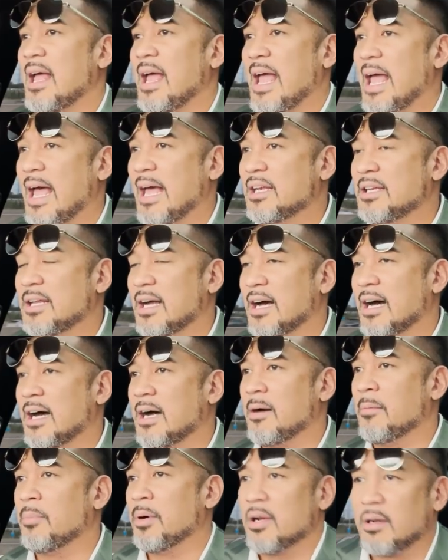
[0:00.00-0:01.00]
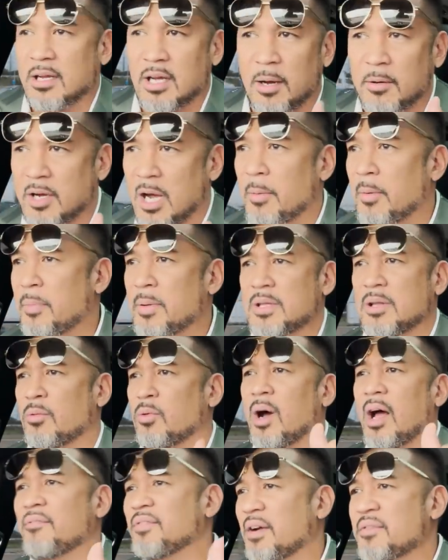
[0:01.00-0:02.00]
And, but a couple of people are like,
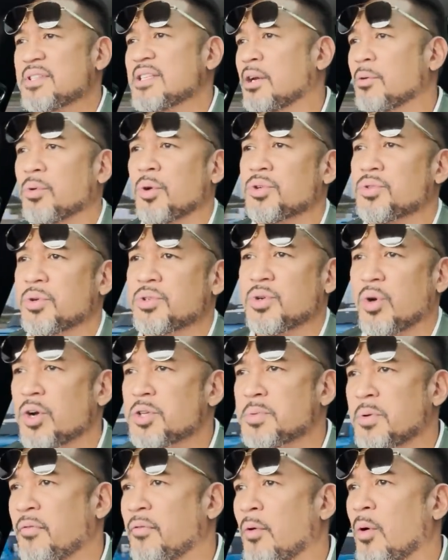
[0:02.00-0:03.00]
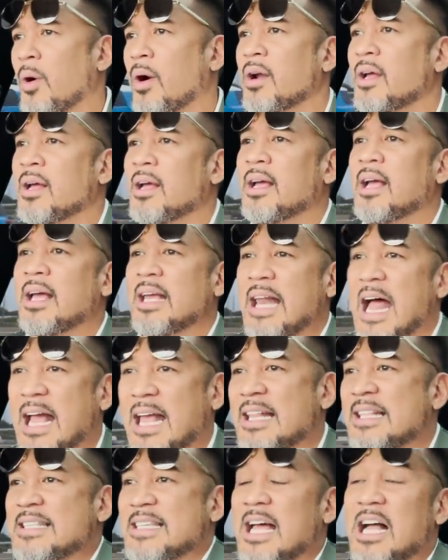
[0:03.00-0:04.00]
wow, I've never seen a Rolls Royce Ghost before. And I
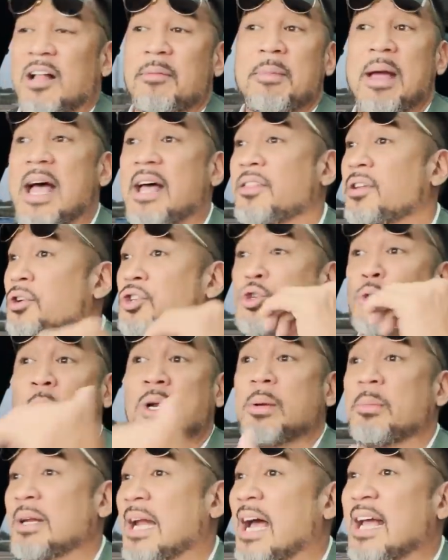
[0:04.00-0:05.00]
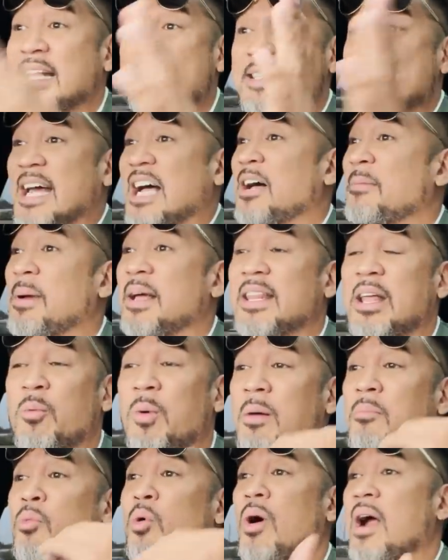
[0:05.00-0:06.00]
can tell, man, they're dreaming. I can tell, man, they
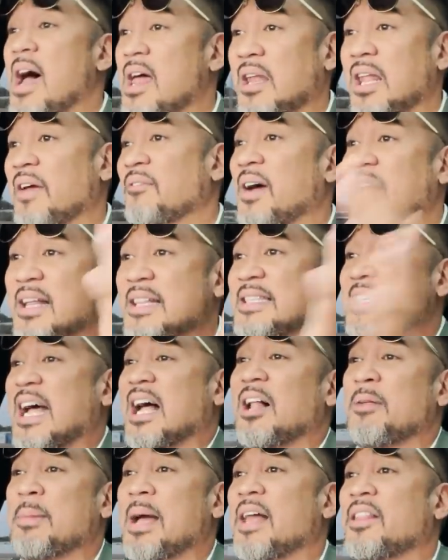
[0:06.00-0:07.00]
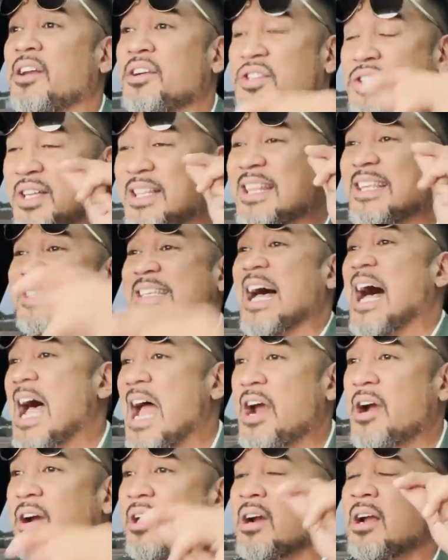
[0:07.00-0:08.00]
want more out of life. I can tell, man, there's a
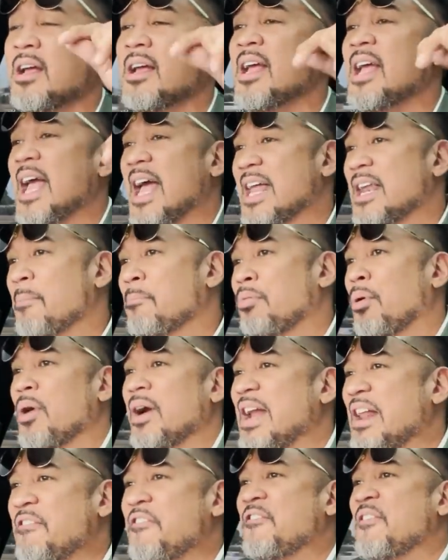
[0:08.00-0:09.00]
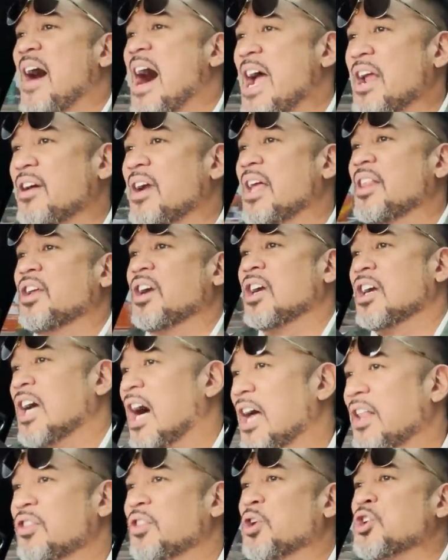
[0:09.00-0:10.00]
desire and a burning fire in the
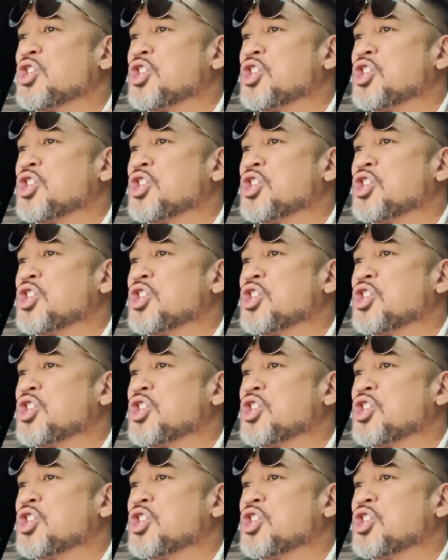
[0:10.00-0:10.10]
gut, their